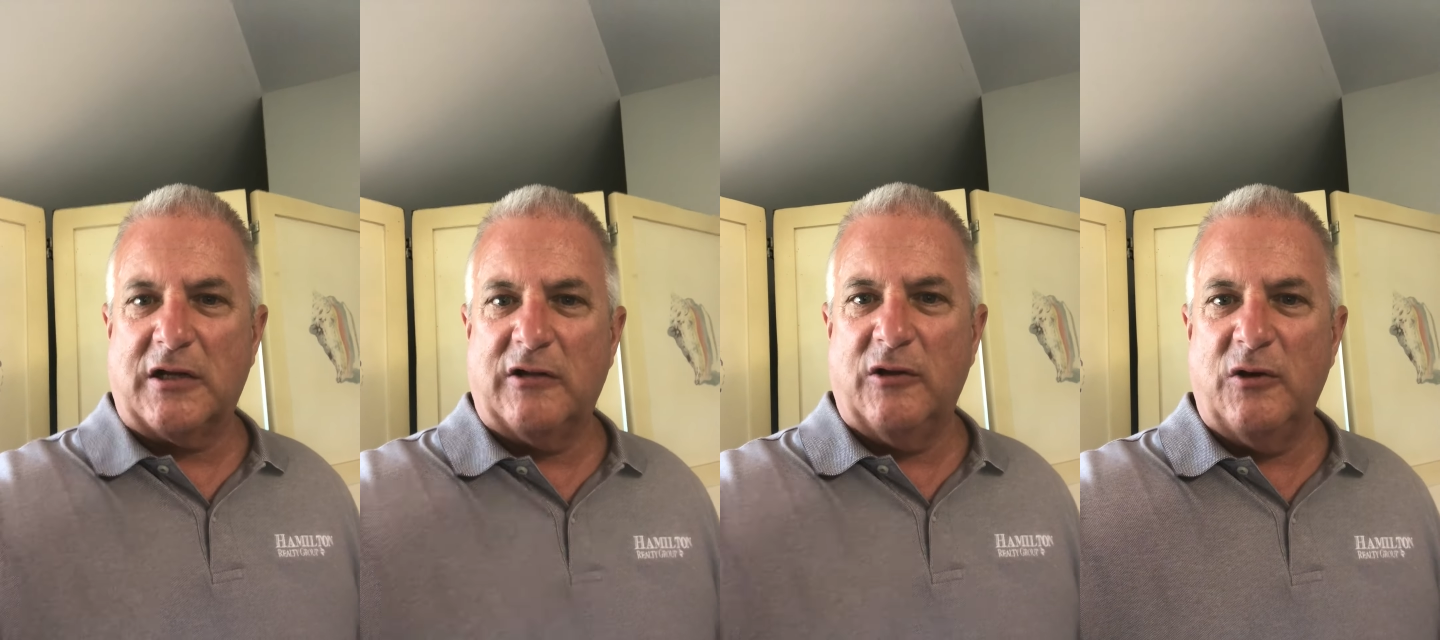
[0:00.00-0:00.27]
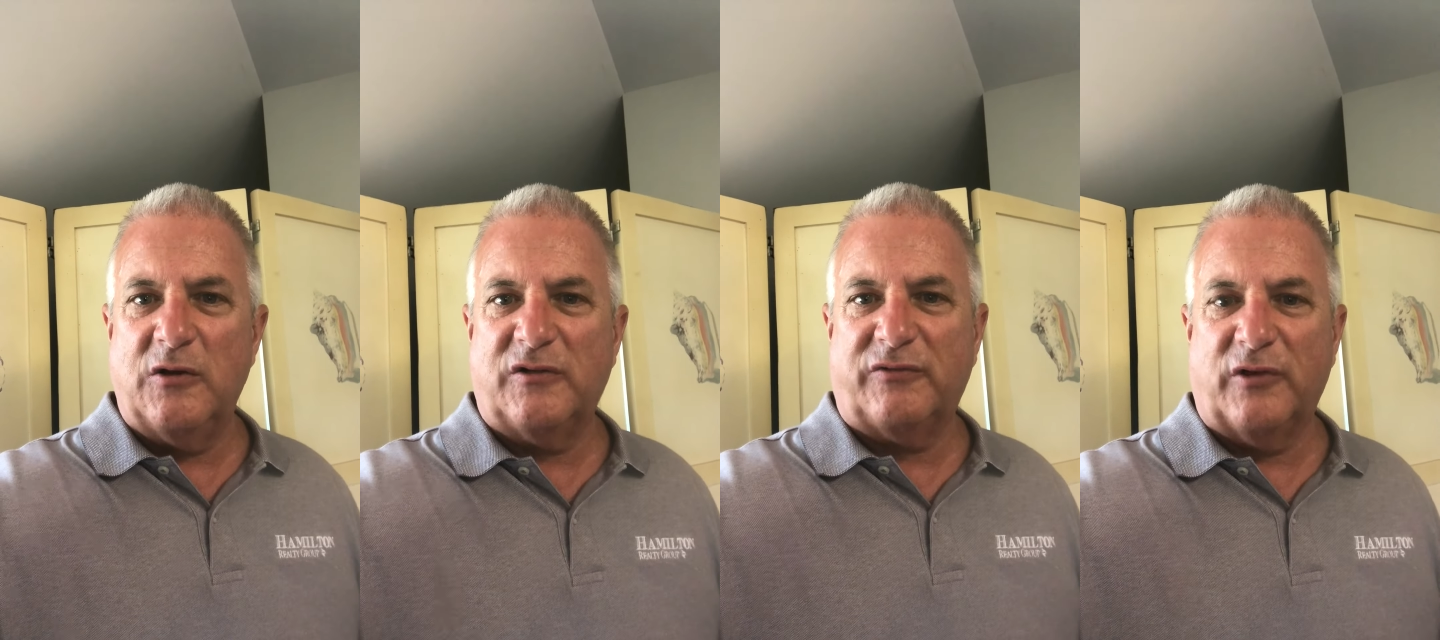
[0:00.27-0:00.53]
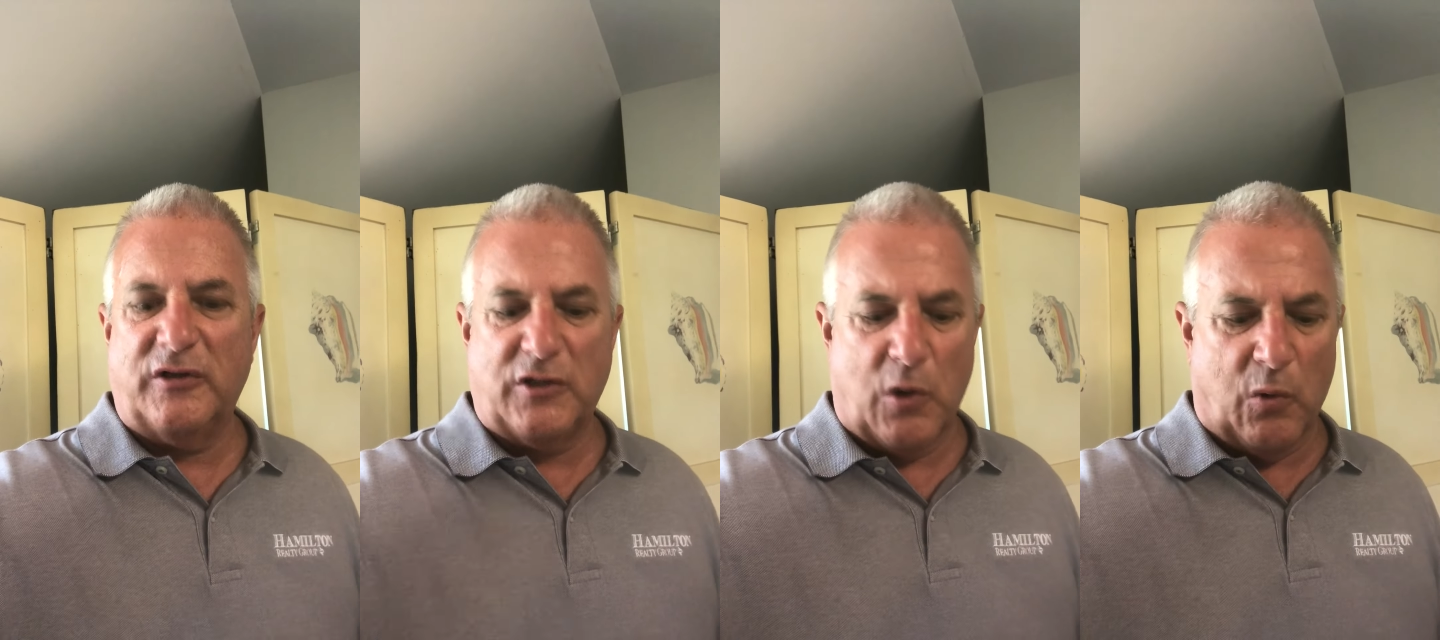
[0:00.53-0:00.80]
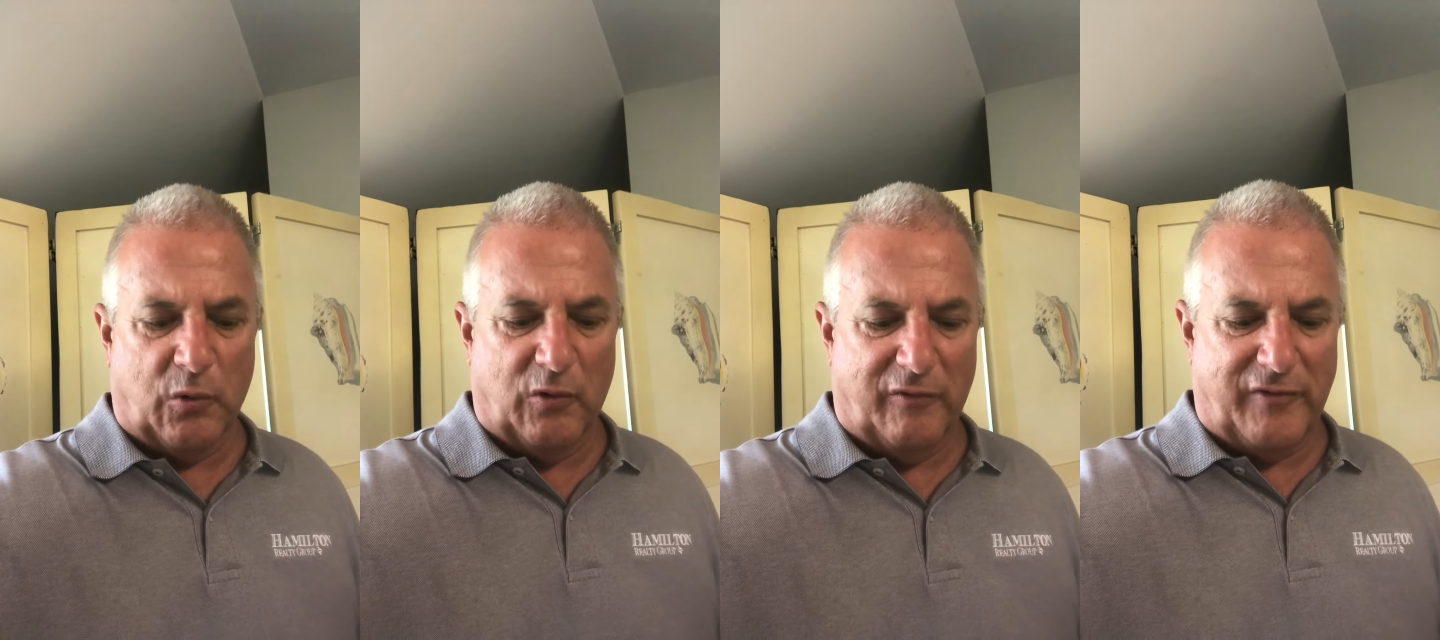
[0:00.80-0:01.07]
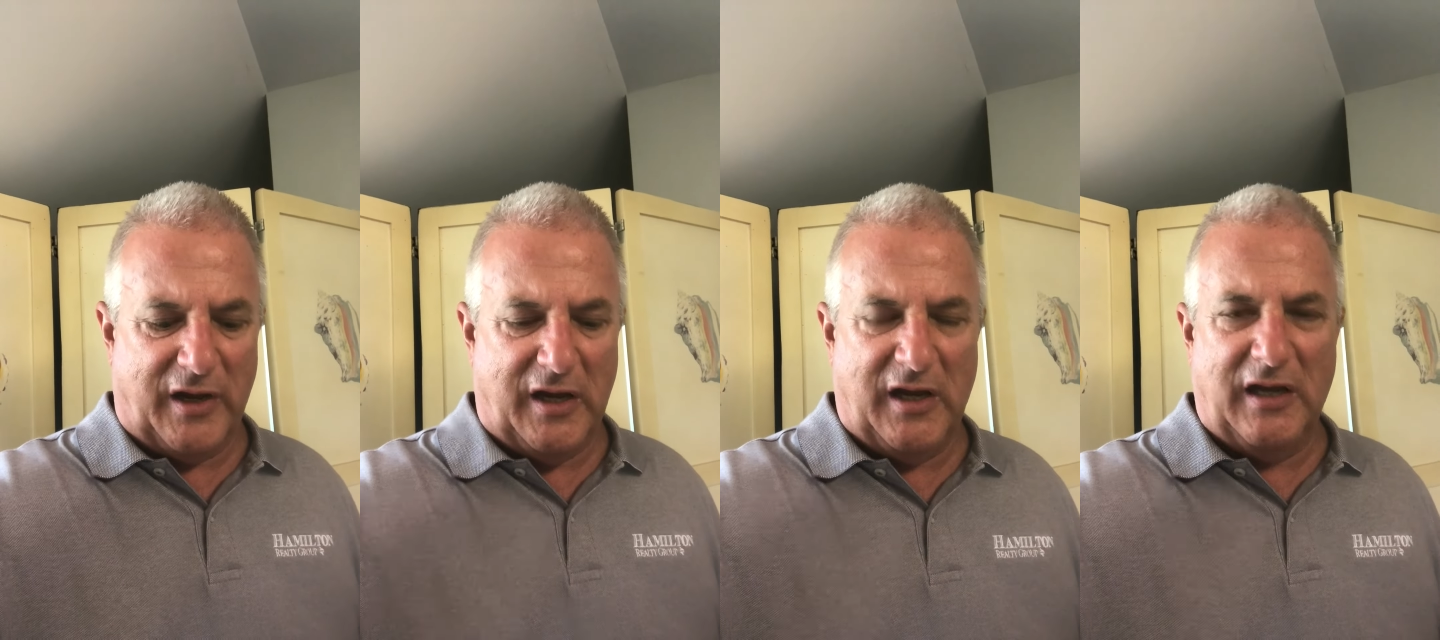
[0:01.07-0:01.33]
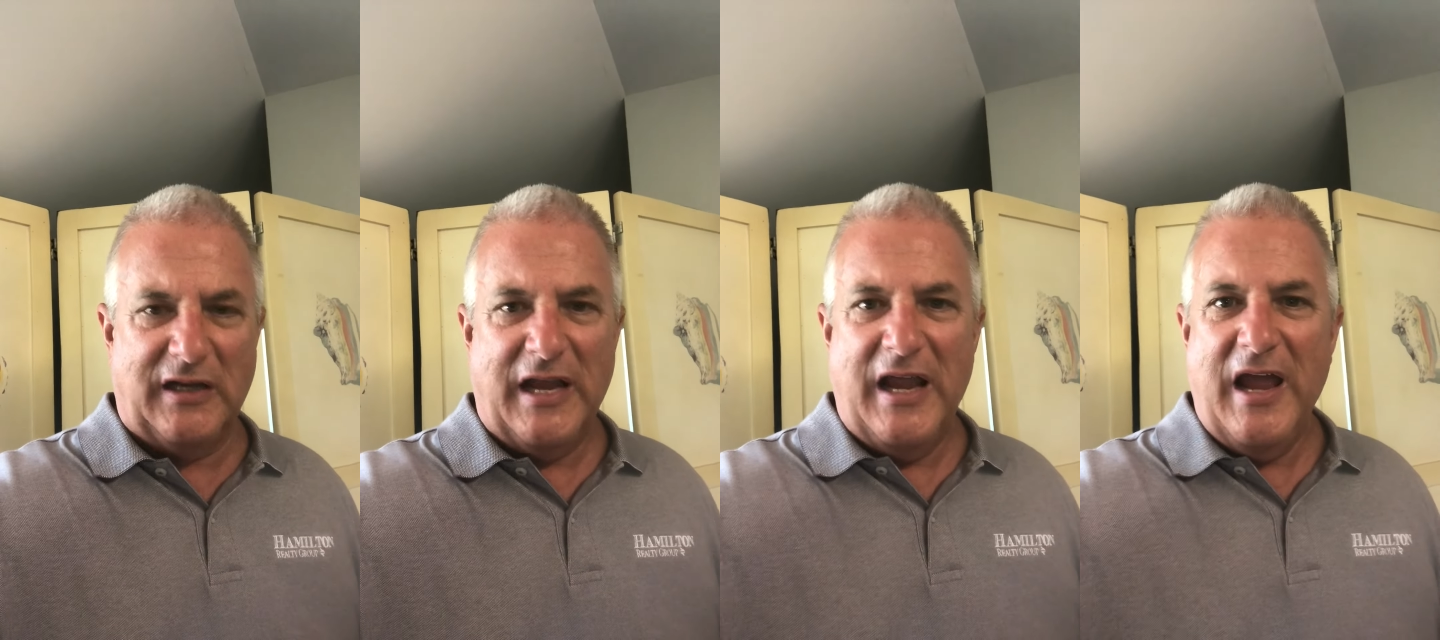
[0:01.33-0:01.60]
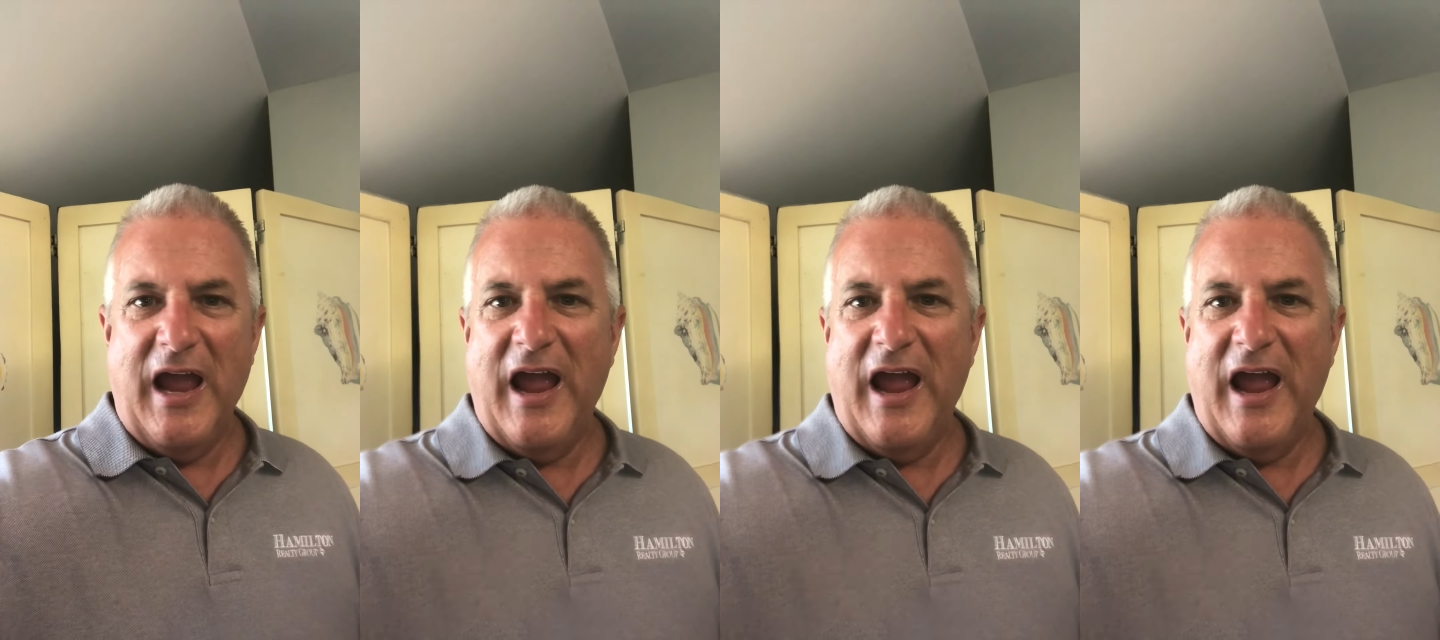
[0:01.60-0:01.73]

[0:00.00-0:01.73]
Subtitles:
closed for a total of 8.